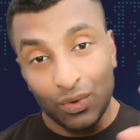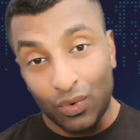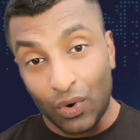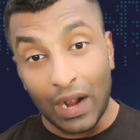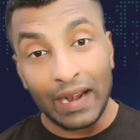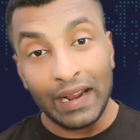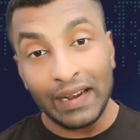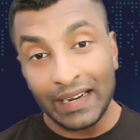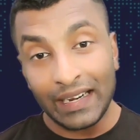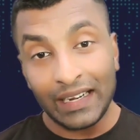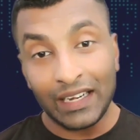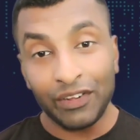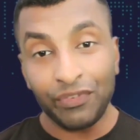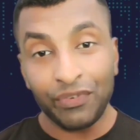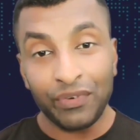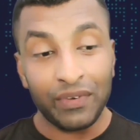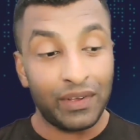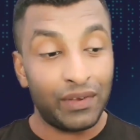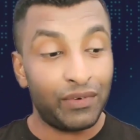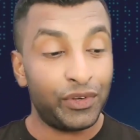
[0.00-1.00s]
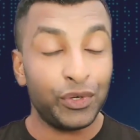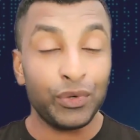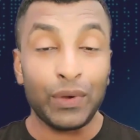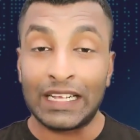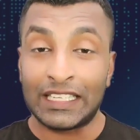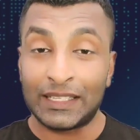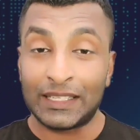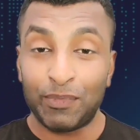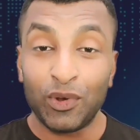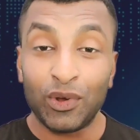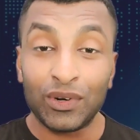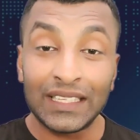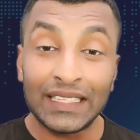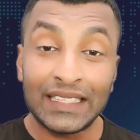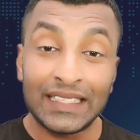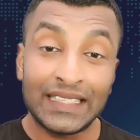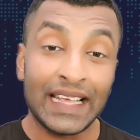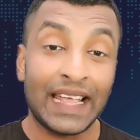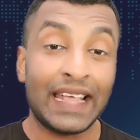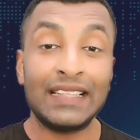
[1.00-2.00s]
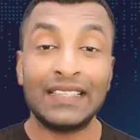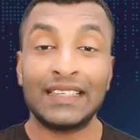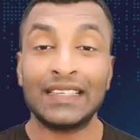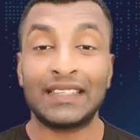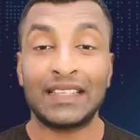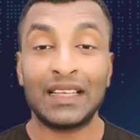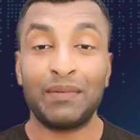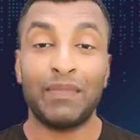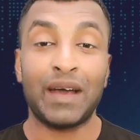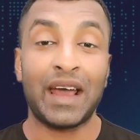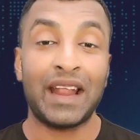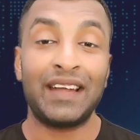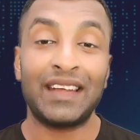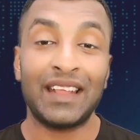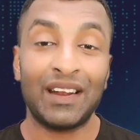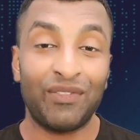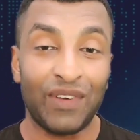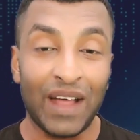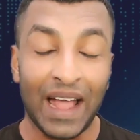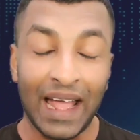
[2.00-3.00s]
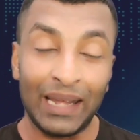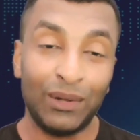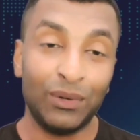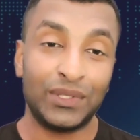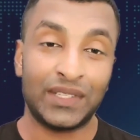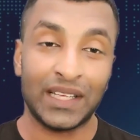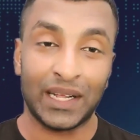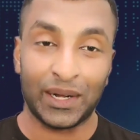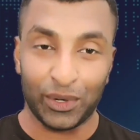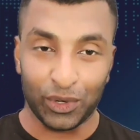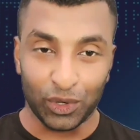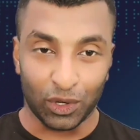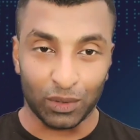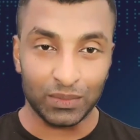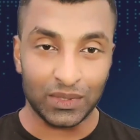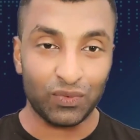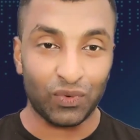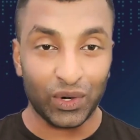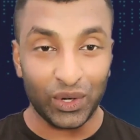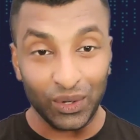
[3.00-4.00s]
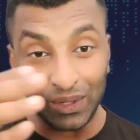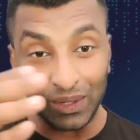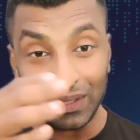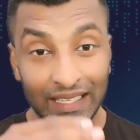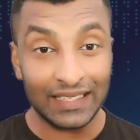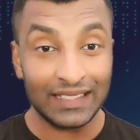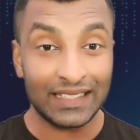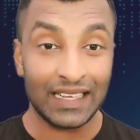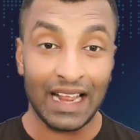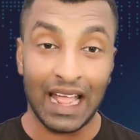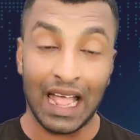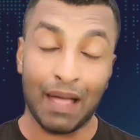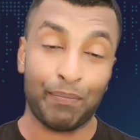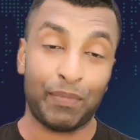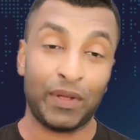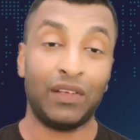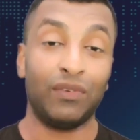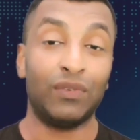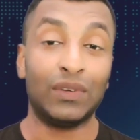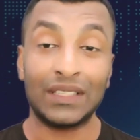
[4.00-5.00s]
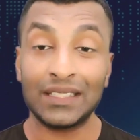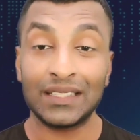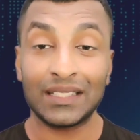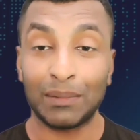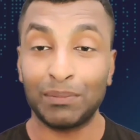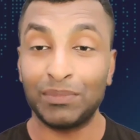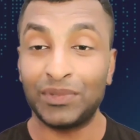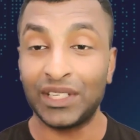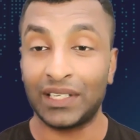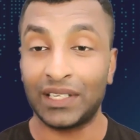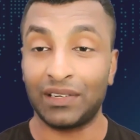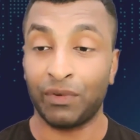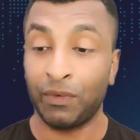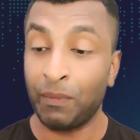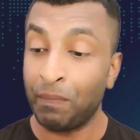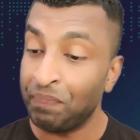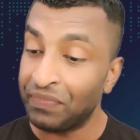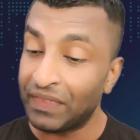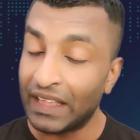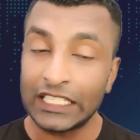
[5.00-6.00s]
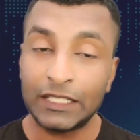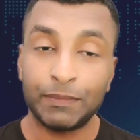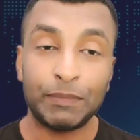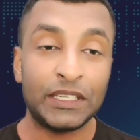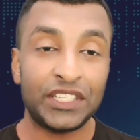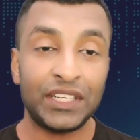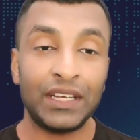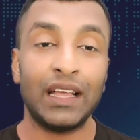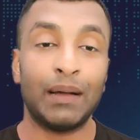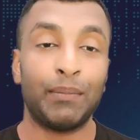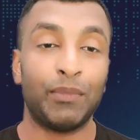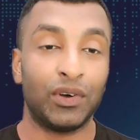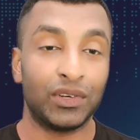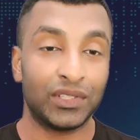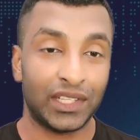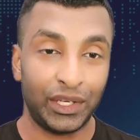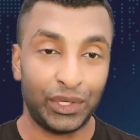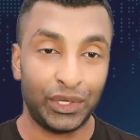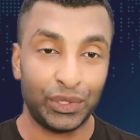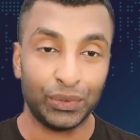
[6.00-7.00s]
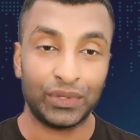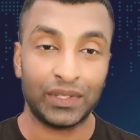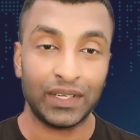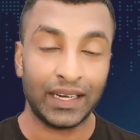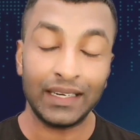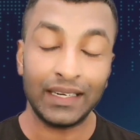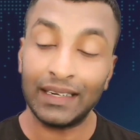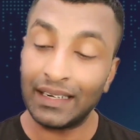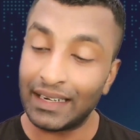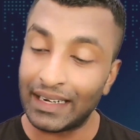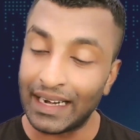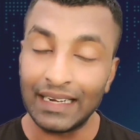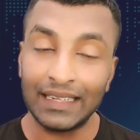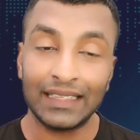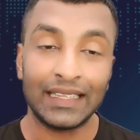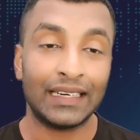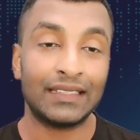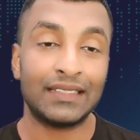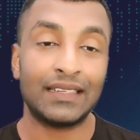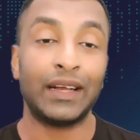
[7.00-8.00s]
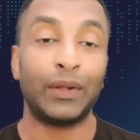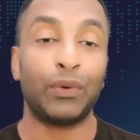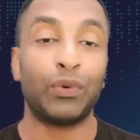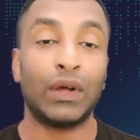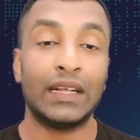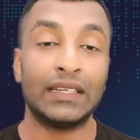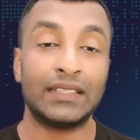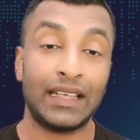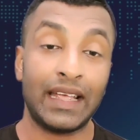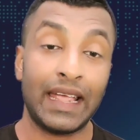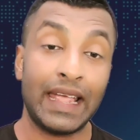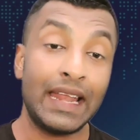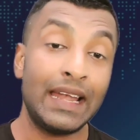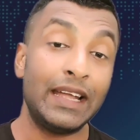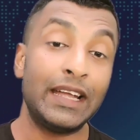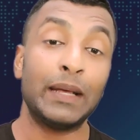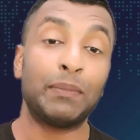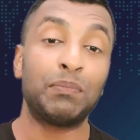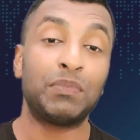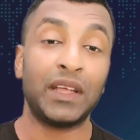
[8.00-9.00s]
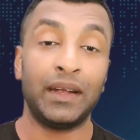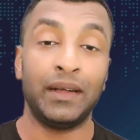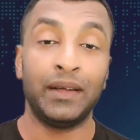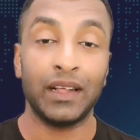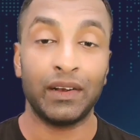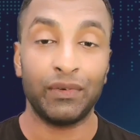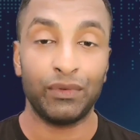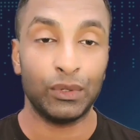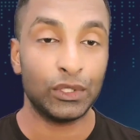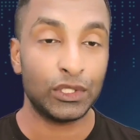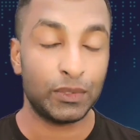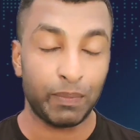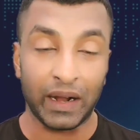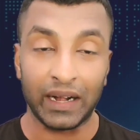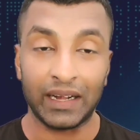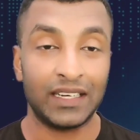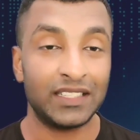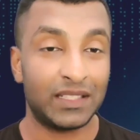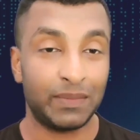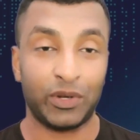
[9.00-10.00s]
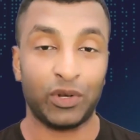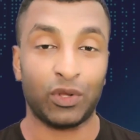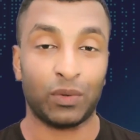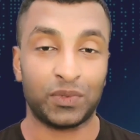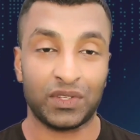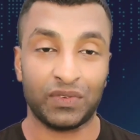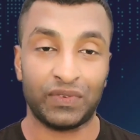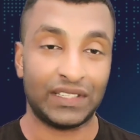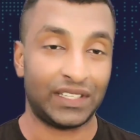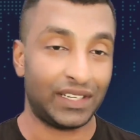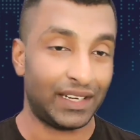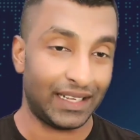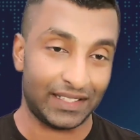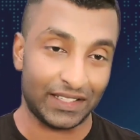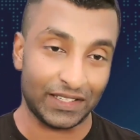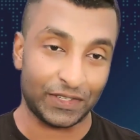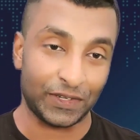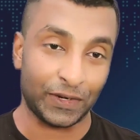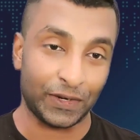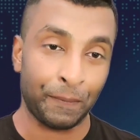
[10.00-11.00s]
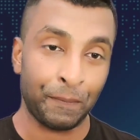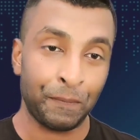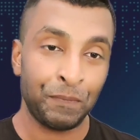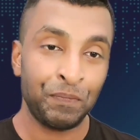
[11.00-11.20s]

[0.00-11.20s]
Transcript: Qualitative, to explore the changes in marital values and norms, what all things are happening, which is subjective, especially among the youth, right? That requires in-depth interviews, participant observation, etc.